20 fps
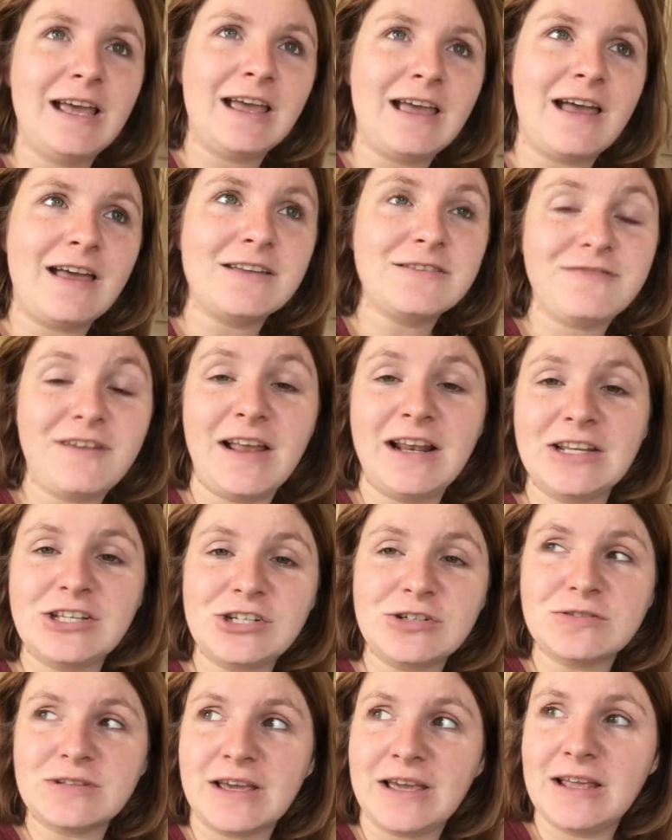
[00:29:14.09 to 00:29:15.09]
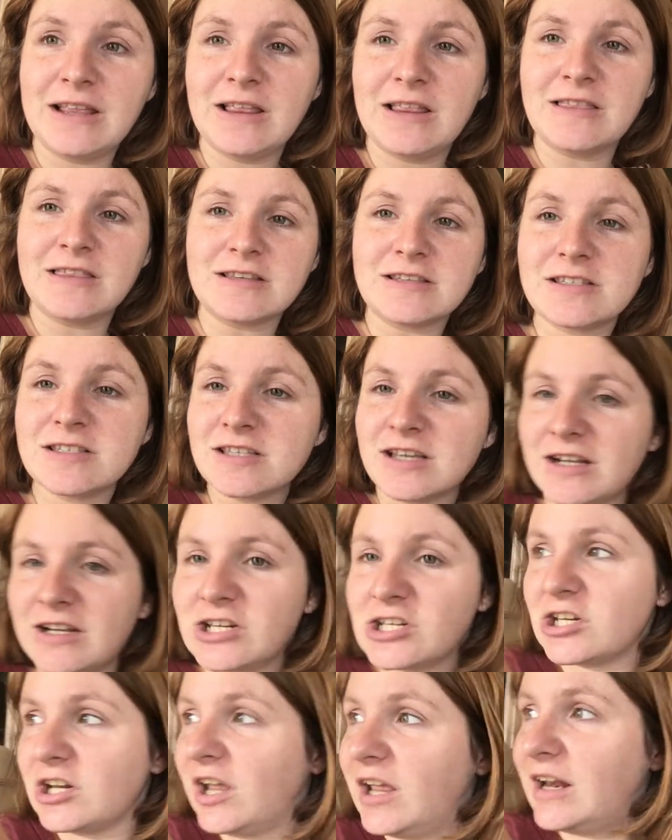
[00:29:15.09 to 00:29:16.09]
Uh, fairly chill day, the sun
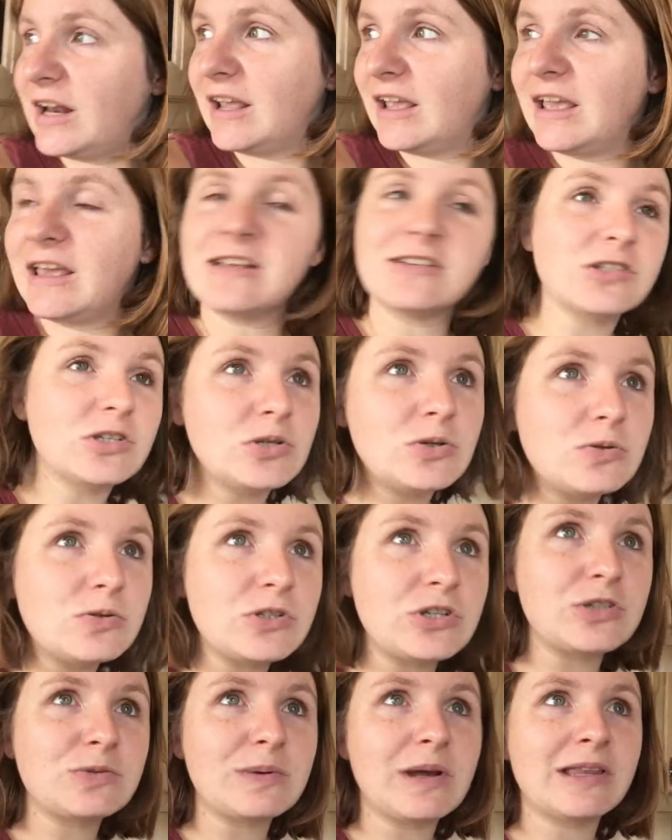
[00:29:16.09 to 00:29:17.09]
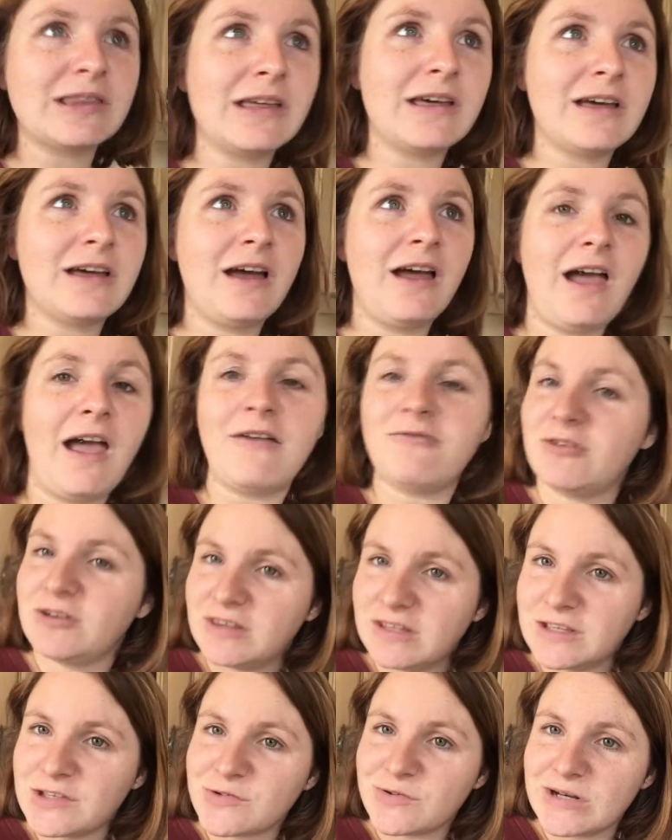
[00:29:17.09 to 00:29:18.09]
is shining, it's gorgeous weather,
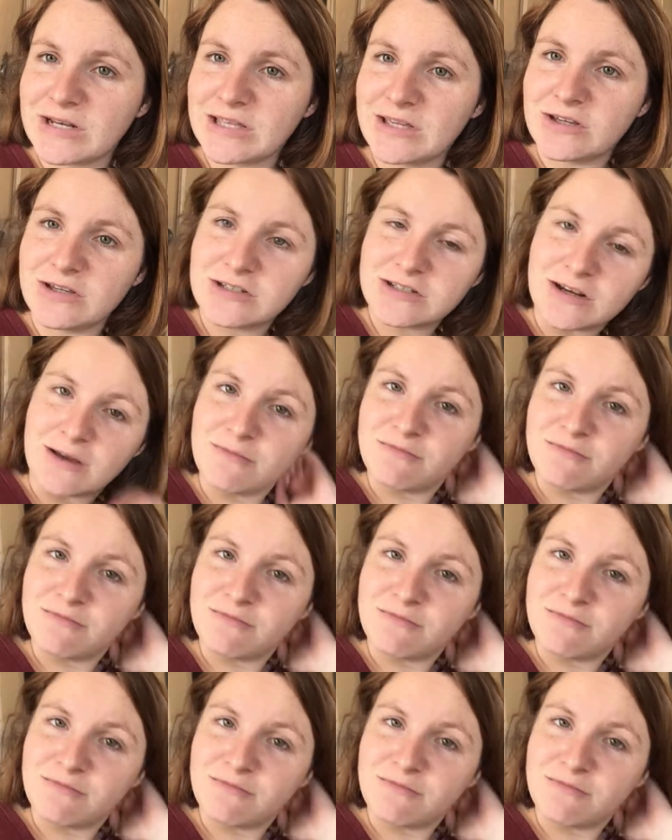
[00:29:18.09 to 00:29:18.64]
everything is really good.